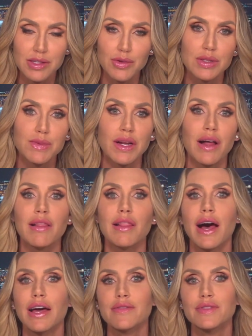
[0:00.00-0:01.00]
So he spent a
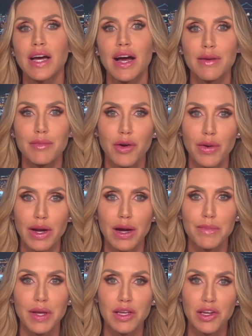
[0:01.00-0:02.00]
lot of time growing
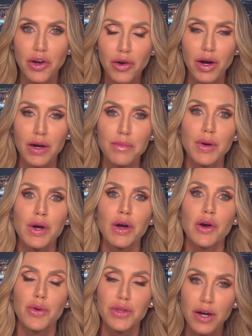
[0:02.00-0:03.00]
up in Europe
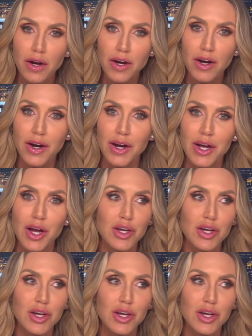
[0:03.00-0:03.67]
with her.